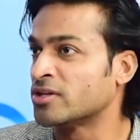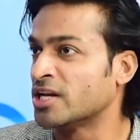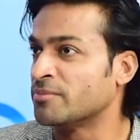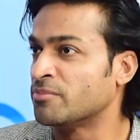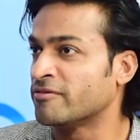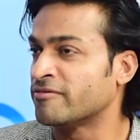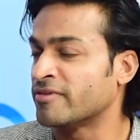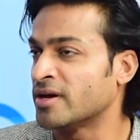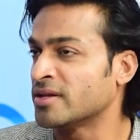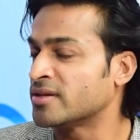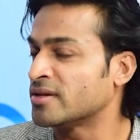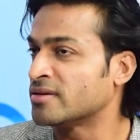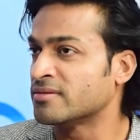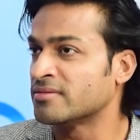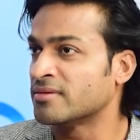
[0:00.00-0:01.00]
the leap of faith
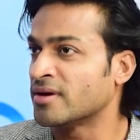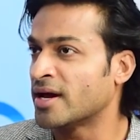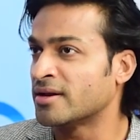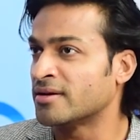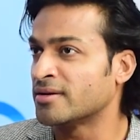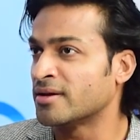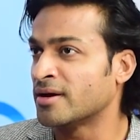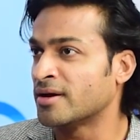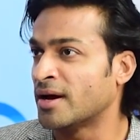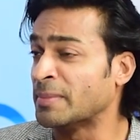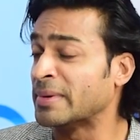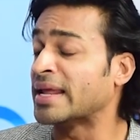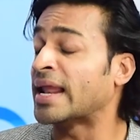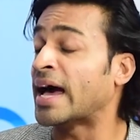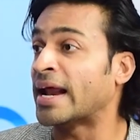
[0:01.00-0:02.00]
and
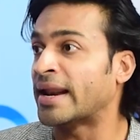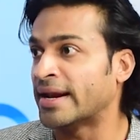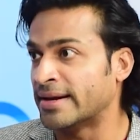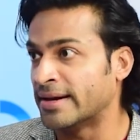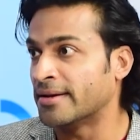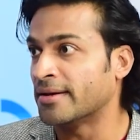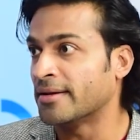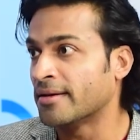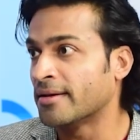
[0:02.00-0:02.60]
I'm glad I did.